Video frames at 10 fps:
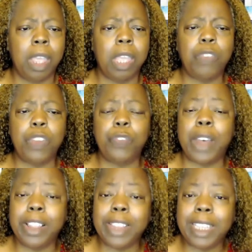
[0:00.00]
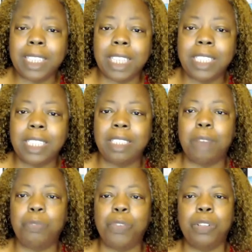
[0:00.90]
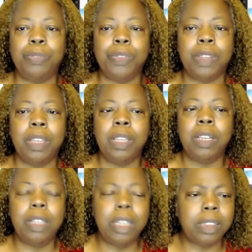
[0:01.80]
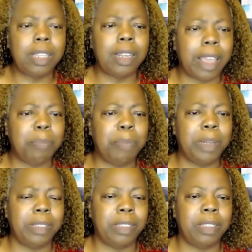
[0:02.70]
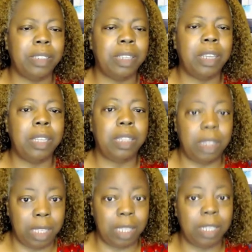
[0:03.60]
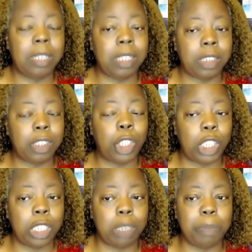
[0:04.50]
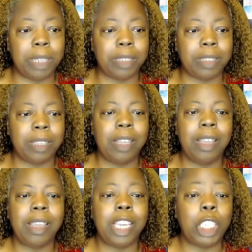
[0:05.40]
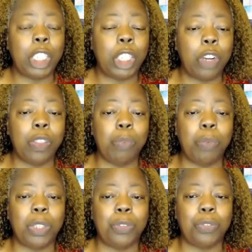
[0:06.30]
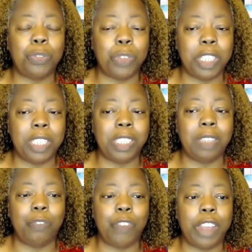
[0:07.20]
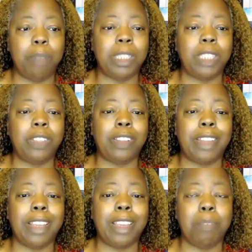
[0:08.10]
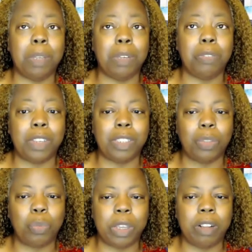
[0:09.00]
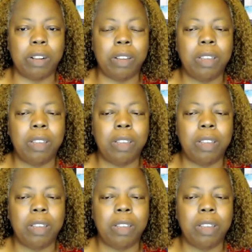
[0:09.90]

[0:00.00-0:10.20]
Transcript: If you find these lessons helpful, click the like button, then click the share button and share them with your friends and family so that they can benefit as well.